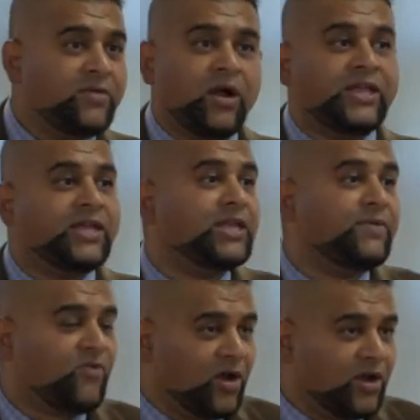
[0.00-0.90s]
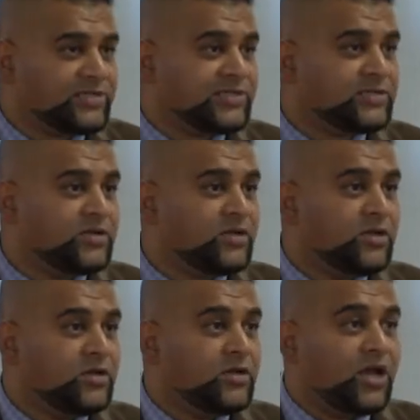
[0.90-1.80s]
the money and leapfrog us.
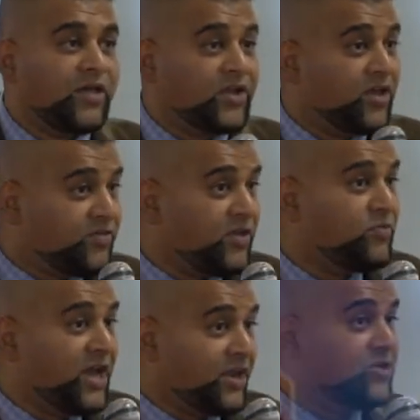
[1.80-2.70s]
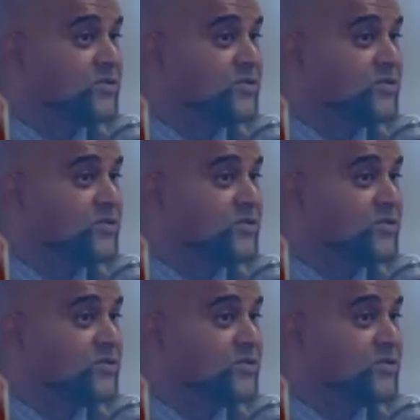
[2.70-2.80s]
And the other thing we got to do